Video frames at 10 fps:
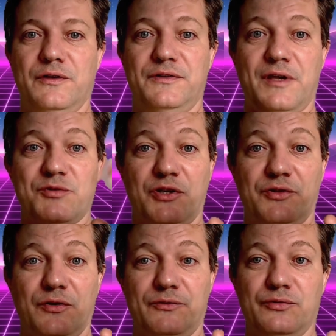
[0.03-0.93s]

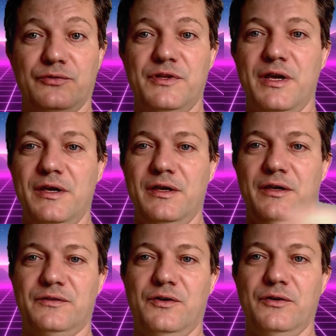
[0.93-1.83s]
subject of today
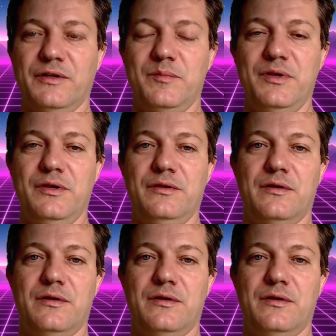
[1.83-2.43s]
is gonna be